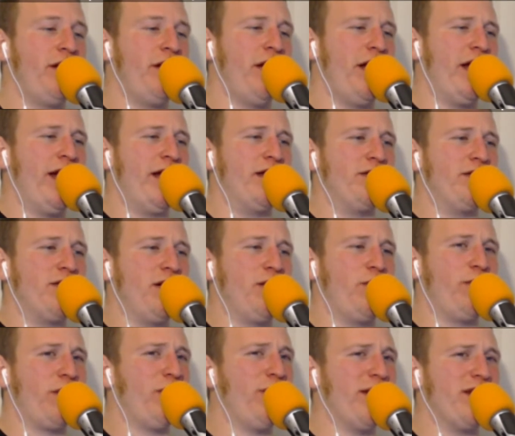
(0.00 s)
and uh,
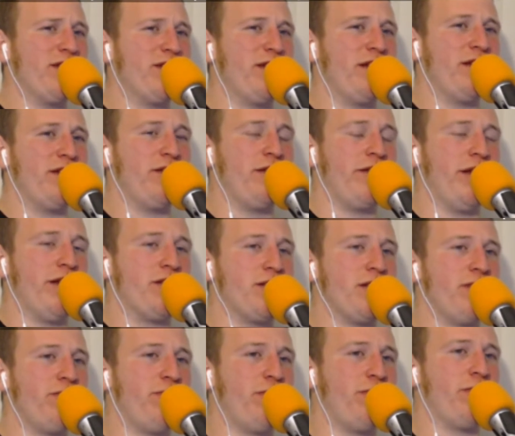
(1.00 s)
we're going a, a, yeah, a
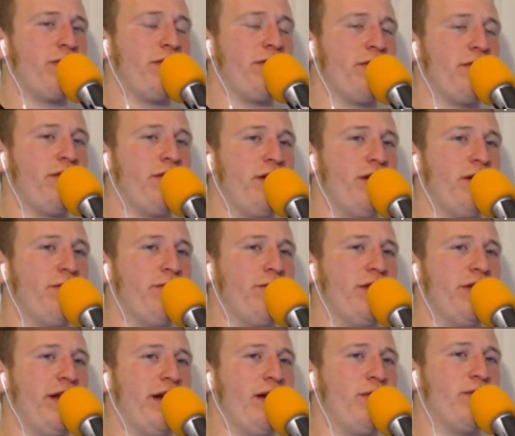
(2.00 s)
step further um,
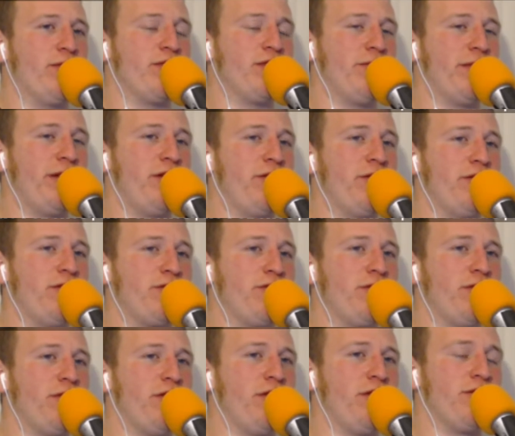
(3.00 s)
than that with something called the
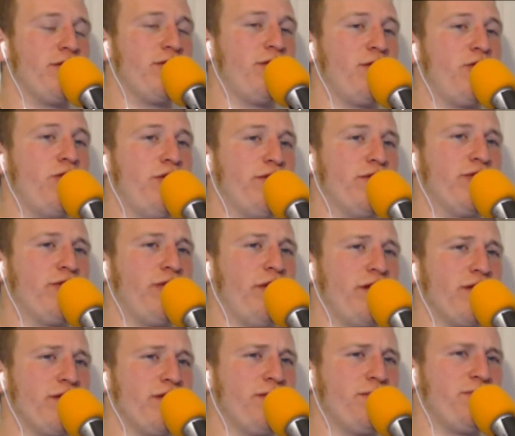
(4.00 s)
cir uh, circle of
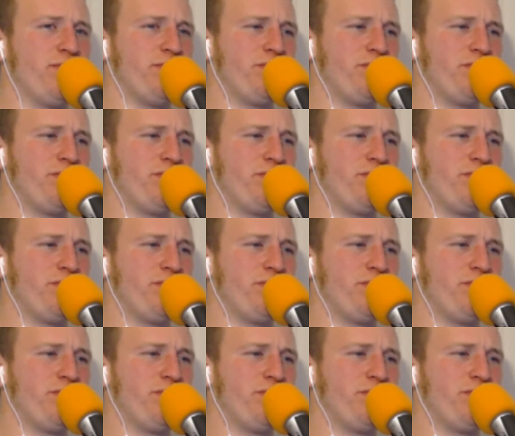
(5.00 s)
trust.